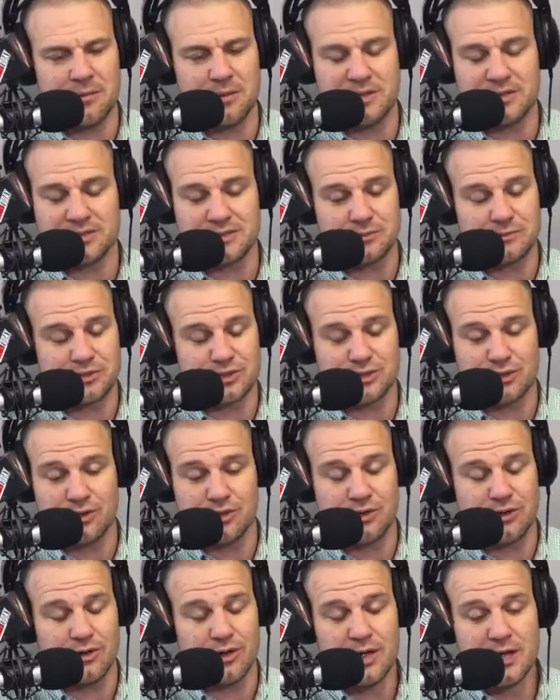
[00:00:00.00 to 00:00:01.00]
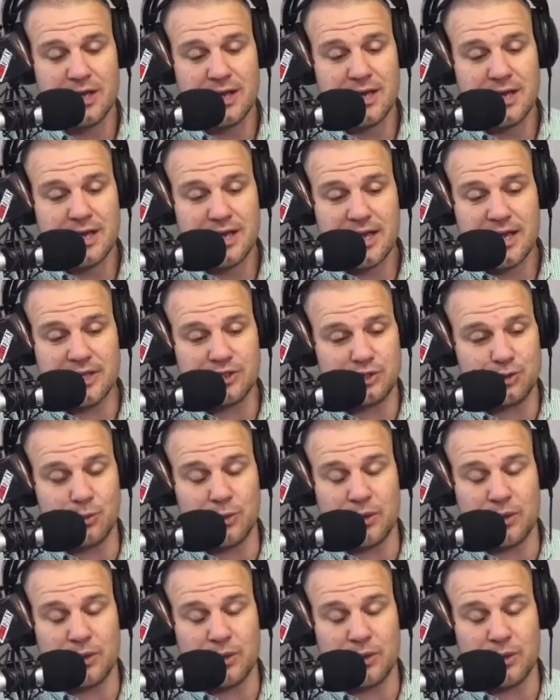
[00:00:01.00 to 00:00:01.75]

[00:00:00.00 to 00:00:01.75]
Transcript: because I'm sure as you